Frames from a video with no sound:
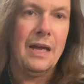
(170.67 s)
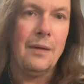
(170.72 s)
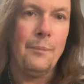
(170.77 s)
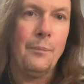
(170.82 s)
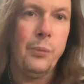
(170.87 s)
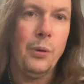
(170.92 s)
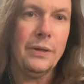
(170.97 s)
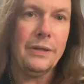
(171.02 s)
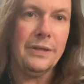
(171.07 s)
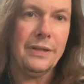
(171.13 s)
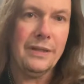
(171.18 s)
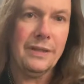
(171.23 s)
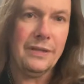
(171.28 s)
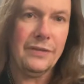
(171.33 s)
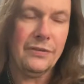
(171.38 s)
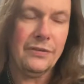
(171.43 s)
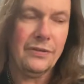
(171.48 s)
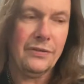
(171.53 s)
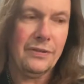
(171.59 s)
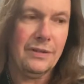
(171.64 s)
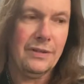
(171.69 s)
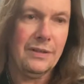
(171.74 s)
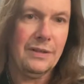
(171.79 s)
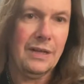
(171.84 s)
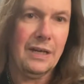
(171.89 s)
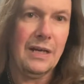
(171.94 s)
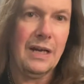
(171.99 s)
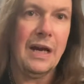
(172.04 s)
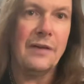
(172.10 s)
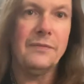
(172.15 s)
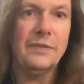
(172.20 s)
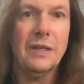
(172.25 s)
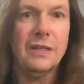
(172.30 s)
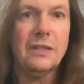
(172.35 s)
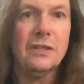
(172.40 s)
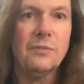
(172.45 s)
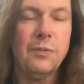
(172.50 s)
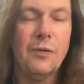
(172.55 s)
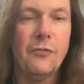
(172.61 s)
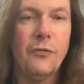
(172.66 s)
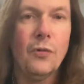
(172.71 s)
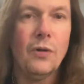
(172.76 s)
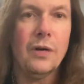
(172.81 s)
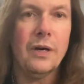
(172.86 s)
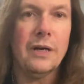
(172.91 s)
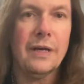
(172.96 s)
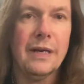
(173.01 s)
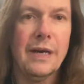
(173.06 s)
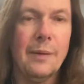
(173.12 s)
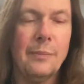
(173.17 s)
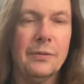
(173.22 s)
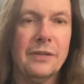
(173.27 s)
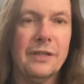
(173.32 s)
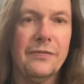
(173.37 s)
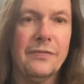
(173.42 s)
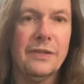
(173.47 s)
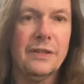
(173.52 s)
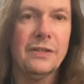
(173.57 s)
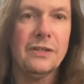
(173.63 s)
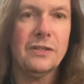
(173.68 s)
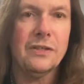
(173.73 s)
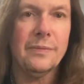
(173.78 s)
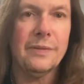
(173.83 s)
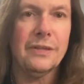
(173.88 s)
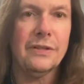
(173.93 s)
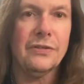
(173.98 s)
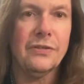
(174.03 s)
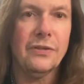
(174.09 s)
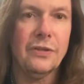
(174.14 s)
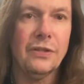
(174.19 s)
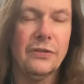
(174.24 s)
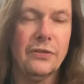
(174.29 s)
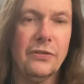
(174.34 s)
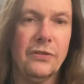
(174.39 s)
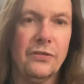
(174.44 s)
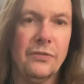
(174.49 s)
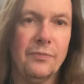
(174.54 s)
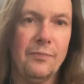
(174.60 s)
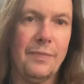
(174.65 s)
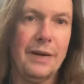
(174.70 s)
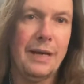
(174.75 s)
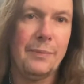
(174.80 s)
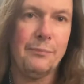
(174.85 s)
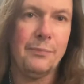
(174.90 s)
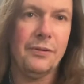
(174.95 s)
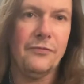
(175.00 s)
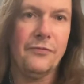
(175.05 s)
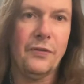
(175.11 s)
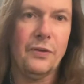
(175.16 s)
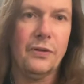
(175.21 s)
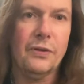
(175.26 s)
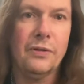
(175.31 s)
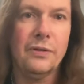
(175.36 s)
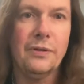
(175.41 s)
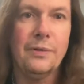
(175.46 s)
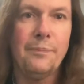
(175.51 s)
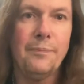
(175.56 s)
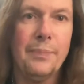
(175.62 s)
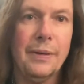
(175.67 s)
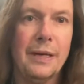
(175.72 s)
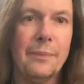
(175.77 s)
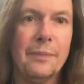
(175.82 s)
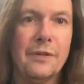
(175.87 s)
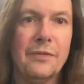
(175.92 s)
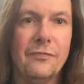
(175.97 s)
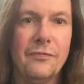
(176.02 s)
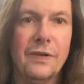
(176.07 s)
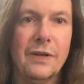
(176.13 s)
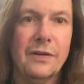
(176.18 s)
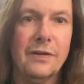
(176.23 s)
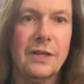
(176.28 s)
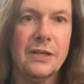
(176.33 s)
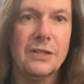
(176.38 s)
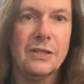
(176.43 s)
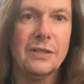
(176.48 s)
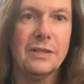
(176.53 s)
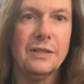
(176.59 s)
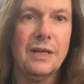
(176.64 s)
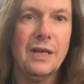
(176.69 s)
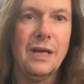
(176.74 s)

Put this, I've done this before on a couple different instruments, so this is my preferred pickup configuration.